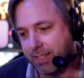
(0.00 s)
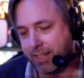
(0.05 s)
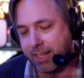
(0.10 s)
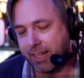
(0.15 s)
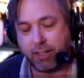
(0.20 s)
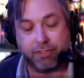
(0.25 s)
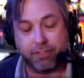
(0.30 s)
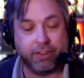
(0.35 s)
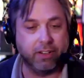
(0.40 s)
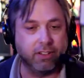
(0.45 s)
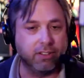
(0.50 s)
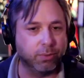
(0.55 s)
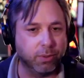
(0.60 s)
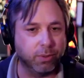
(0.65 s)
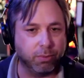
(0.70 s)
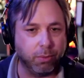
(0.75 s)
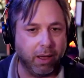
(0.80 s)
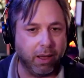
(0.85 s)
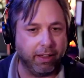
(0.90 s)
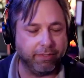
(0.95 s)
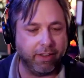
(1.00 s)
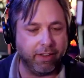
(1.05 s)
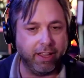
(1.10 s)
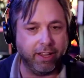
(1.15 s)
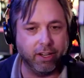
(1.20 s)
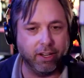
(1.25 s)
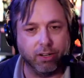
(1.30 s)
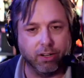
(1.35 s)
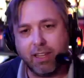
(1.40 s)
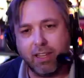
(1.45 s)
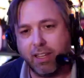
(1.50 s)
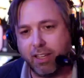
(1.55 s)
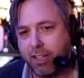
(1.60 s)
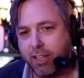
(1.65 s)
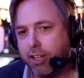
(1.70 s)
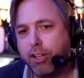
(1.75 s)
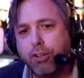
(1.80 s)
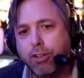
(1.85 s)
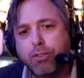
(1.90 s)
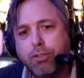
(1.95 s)
interference with Wi-Fi. You know, le-
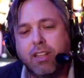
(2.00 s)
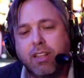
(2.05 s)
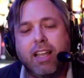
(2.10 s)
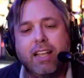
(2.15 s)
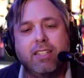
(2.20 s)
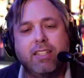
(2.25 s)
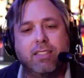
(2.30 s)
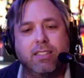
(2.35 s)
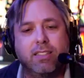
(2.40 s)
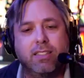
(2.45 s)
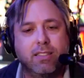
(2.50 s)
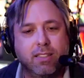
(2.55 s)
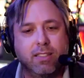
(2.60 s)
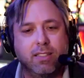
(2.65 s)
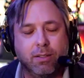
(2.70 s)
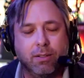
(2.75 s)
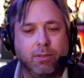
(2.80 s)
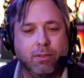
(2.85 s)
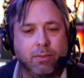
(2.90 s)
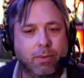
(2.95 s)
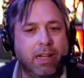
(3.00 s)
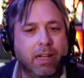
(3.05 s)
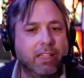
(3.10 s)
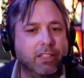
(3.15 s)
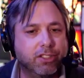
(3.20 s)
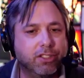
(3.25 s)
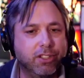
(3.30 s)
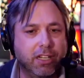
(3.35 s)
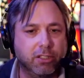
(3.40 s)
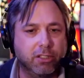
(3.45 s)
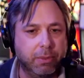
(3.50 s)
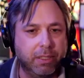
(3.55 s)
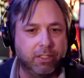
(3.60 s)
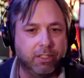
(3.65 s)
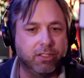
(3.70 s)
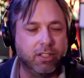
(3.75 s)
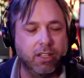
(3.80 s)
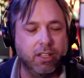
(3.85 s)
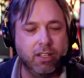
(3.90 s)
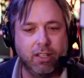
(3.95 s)
you're using less wireless
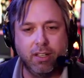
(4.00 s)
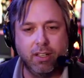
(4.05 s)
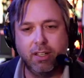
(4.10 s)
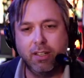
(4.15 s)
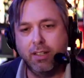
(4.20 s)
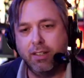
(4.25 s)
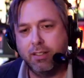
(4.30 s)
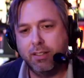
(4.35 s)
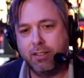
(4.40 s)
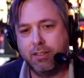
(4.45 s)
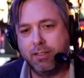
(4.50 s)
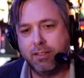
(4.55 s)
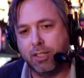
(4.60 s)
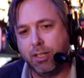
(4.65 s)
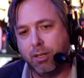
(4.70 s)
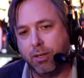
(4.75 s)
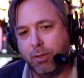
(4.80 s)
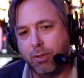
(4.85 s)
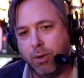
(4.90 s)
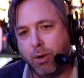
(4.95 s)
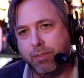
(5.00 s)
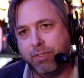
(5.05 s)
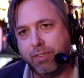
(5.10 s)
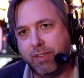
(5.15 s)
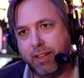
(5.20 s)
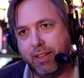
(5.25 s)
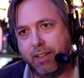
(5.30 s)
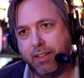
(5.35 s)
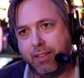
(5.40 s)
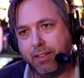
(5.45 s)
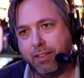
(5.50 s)
transmitters. So hopefully,